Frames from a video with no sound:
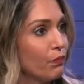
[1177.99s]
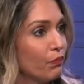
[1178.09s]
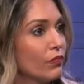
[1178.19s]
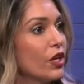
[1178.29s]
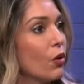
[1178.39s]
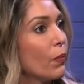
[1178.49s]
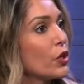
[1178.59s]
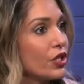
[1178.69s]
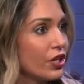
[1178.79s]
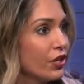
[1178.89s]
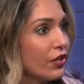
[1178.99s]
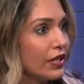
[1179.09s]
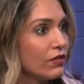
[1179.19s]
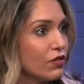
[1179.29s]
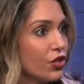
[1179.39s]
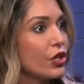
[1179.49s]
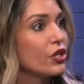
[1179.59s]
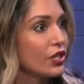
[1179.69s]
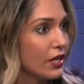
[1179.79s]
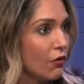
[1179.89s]
you know, persecuted
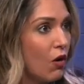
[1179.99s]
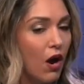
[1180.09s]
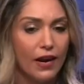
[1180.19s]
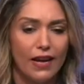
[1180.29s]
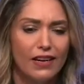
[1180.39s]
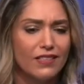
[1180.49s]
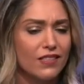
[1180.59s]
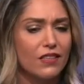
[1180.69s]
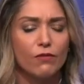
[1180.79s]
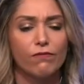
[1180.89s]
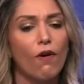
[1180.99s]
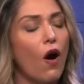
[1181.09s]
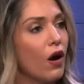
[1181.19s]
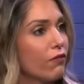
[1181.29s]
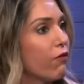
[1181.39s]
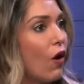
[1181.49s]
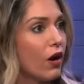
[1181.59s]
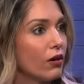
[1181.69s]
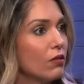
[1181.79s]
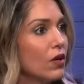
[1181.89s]
church in Iran, and it's far,
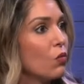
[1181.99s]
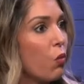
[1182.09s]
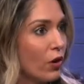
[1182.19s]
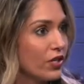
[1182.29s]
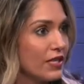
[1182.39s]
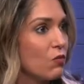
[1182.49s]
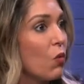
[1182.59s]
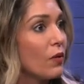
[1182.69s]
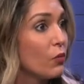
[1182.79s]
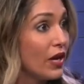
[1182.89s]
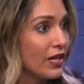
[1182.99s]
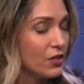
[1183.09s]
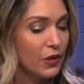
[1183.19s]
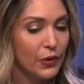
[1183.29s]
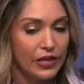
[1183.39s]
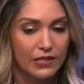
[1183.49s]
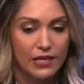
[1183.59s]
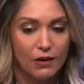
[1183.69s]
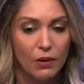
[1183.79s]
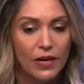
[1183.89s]
far worse than what we experience
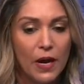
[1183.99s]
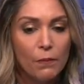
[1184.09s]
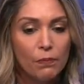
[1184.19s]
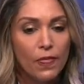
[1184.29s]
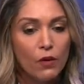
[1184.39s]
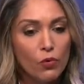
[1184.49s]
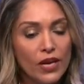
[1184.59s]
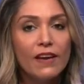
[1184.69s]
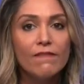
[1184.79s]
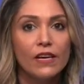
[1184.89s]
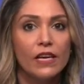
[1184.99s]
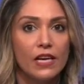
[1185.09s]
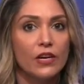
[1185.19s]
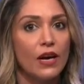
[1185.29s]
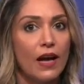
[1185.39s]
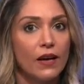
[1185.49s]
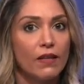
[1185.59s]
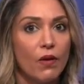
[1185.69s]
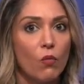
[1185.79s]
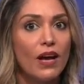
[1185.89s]
here. Right. But we even here uh,
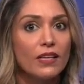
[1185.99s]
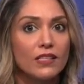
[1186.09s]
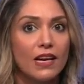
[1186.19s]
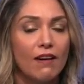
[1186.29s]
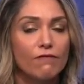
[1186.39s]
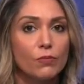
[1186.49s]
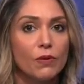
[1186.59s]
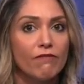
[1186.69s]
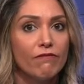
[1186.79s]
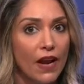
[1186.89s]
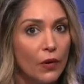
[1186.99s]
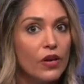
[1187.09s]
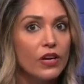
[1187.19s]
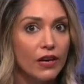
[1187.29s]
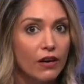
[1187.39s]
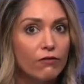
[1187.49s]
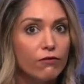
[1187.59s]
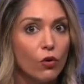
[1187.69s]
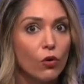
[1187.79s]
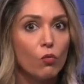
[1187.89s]
in the West have to be very
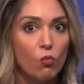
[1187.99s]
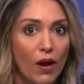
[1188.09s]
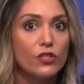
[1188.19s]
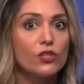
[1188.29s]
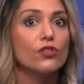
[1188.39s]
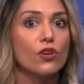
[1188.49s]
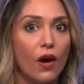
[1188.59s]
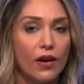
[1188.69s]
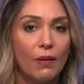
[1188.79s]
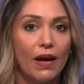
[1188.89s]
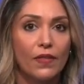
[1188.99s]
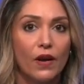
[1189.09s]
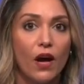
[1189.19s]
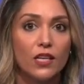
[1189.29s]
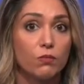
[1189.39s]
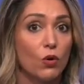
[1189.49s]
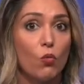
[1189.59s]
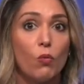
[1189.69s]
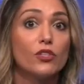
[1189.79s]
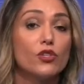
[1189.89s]
careful when to talk about the gospel,
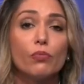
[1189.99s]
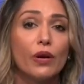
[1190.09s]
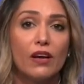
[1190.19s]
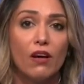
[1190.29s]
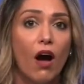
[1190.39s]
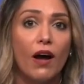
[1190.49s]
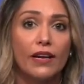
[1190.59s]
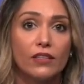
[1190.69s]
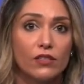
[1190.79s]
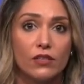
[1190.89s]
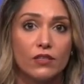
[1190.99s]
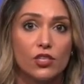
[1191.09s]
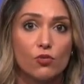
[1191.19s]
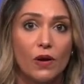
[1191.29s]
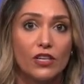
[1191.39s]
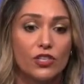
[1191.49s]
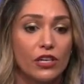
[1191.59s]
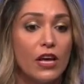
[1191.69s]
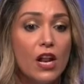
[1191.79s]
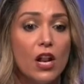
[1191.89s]
when to bring God into the
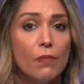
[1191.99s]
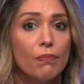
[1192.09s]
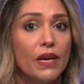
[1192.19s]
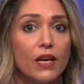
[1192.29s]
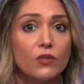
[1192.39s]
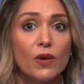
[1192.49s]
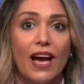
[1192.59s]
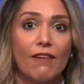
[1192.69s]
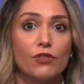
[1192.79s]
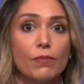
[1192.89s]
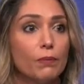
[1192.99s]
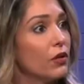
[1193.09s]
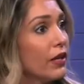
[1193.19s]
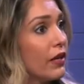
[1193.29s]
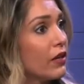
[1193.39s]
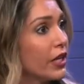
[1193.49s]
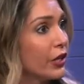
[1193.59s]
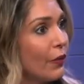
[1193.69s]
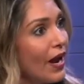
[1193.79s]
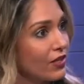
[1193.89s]
situation, because we have to be politically
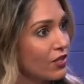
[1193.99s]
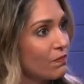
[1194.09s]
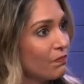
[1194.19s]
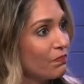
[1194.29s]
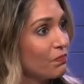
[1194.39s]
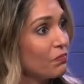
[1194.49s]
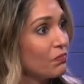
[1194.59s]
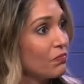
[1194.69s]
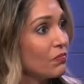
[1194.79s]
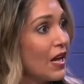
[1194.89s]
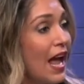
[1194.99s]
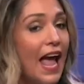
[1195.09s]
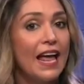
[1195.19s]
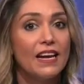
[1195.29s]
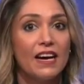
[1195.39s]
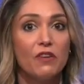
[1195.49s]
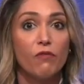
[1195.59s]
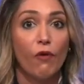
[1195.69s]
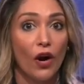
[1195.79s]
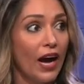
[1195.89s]
correct. Mm. And
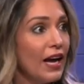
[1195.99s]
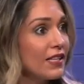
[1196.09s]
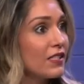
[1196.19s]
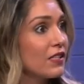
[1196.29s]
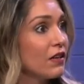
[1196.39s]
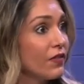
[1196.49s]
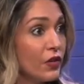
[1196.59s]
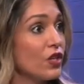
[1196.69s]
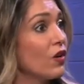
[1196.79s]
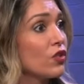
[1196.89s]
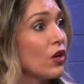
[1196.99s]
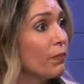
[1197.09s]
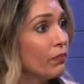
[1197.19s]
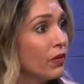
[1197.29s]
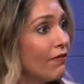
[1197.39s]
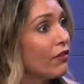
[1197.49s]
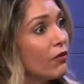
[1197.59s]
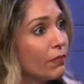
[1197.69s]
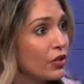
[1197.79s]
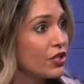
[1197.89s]
for us, there's also a level
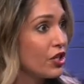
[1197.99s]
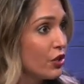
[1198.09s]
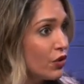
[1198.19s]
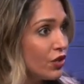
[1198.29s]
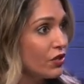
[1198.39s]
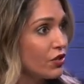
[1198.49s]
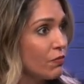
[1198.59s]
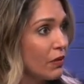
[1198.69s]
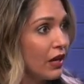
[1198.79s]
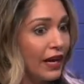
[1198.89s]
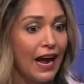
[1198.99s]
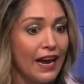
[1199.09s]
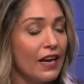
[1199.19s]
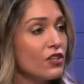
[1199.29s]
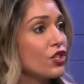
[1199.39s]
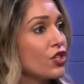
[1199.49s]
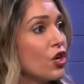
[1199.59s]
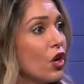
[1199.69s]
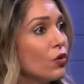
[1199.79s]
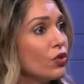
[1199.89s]
of persecution to me. Like, I can't just
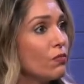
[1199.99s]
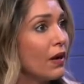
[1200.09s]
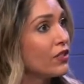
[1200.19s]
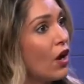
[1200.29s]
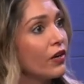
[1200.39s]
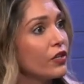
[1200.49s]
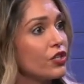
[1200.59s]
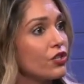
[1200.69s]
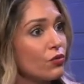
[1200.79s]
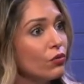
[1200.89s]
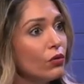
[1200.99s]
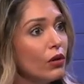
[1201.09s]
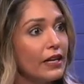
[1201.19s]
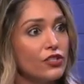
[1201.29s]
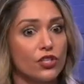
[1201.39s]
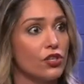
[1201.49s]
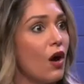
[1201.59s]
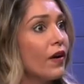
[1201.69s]
go to my daughter's school and just talk